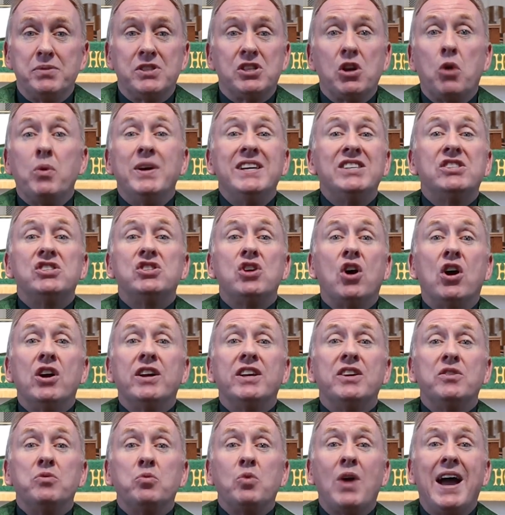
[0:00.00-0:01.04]
so he
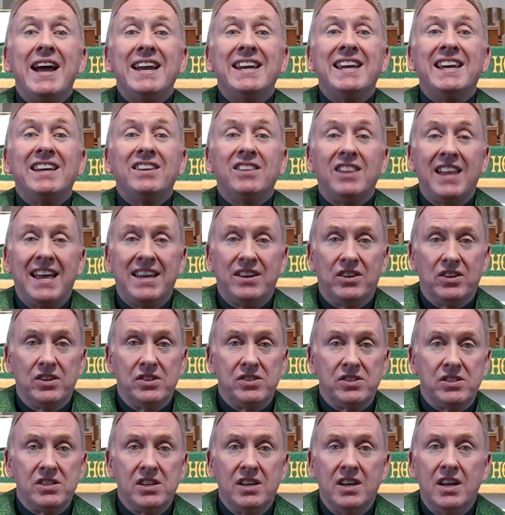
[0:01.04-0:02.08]
started writing
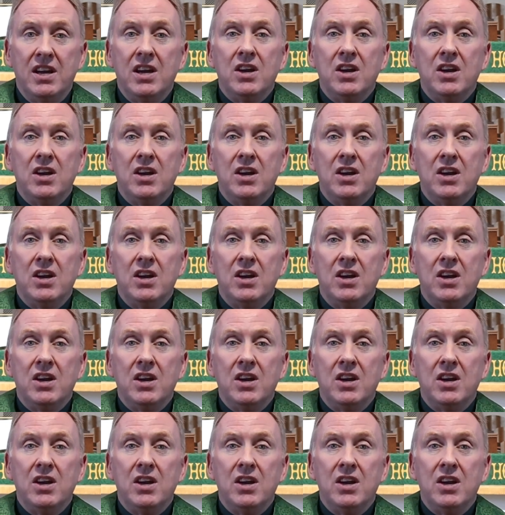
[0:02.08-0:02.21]
letters